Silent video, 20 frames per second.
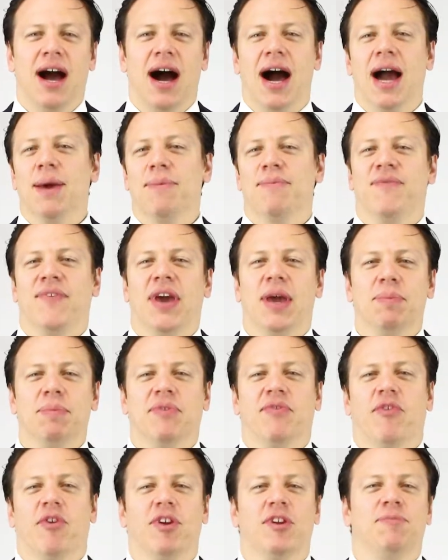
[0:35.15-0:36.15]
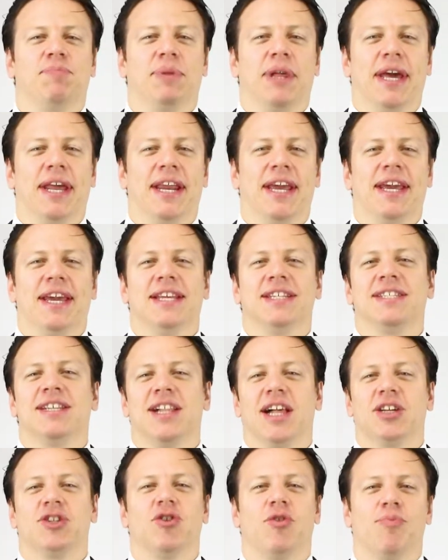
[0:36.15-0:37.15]
I'm famous for explaining
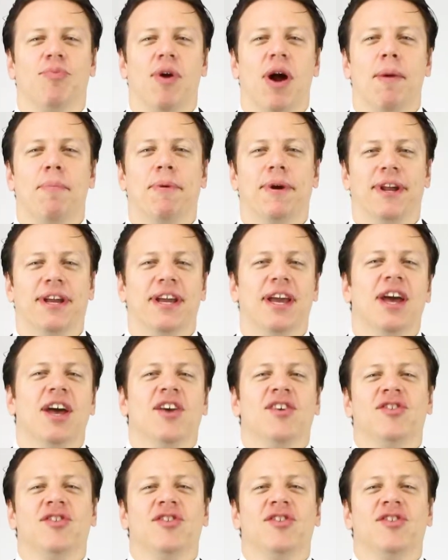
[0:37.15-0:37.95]
intellectual property